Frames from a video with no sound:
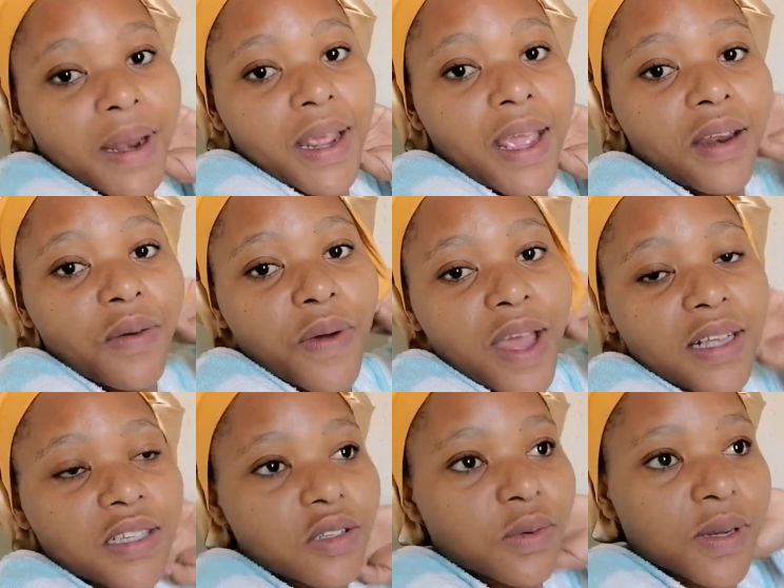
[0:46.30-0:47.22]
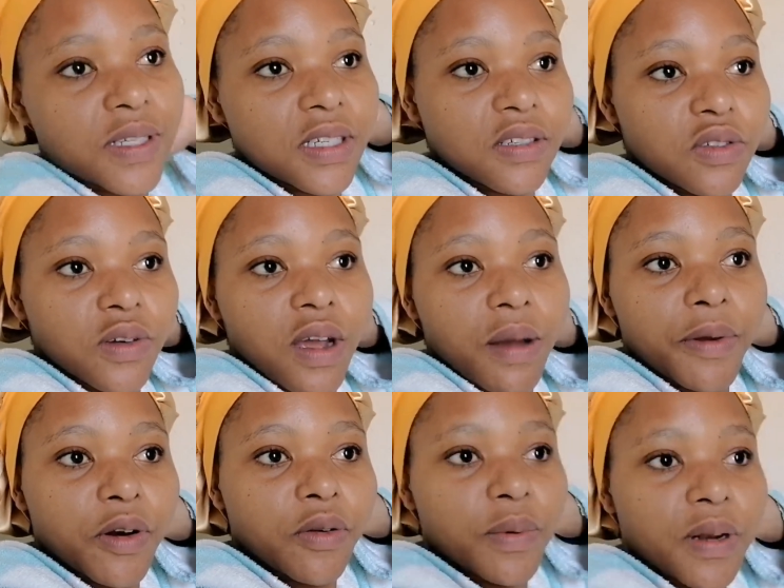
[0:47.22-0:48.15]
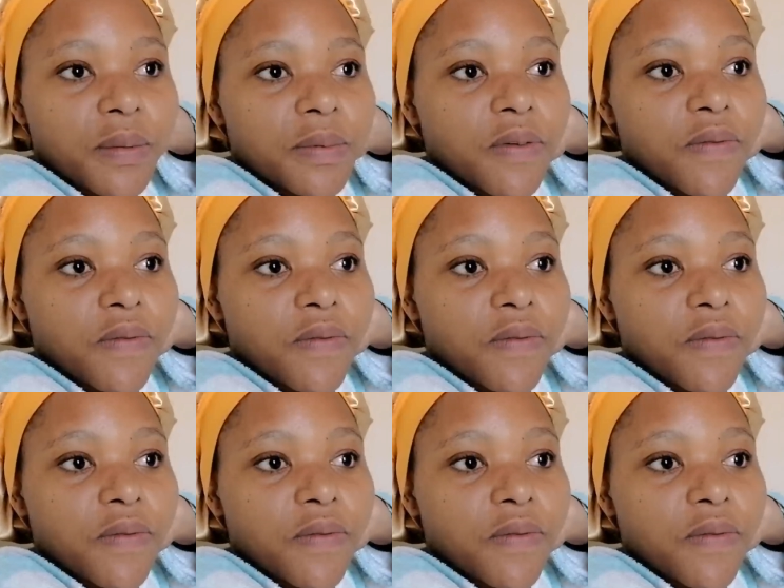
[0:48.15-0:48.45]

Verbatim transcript: but anyway, I just wanted to come and open up